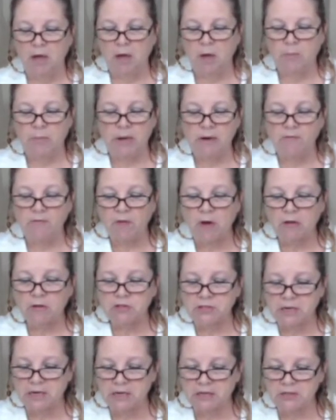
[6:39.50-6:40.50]
But in
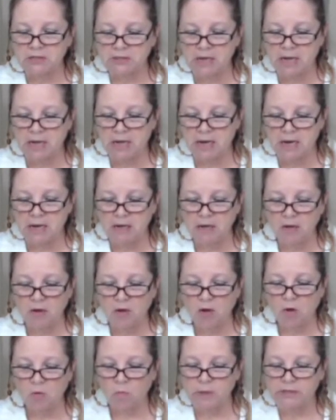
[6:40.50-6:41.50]
verse 16,
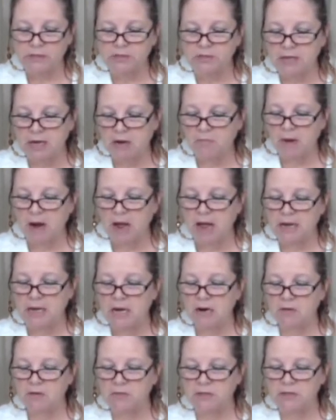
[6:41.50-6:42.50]
we see right
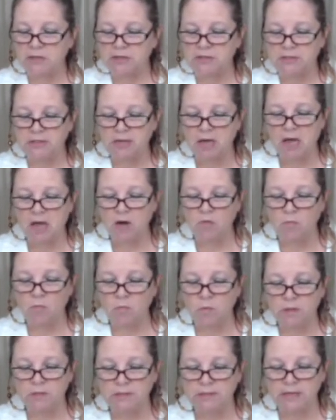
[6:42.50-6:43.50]
here that the son
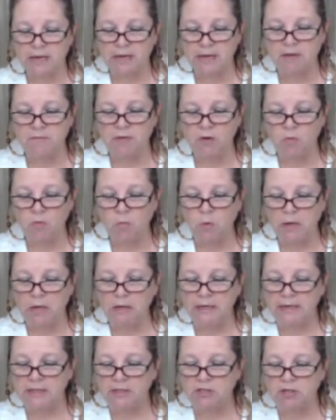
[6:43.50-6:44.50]
was even
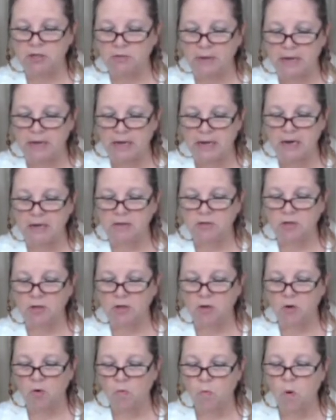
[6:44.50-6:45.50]
willing to eat
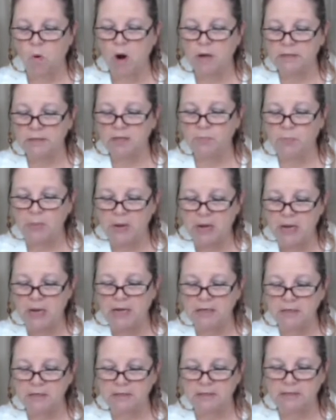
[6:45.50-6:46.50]
what the
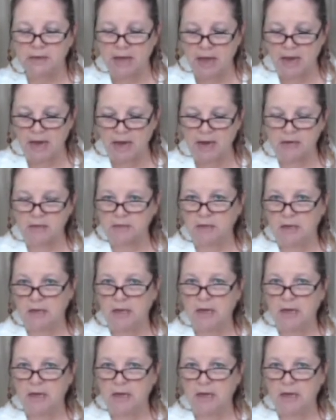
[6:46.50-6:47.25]
pigs ate.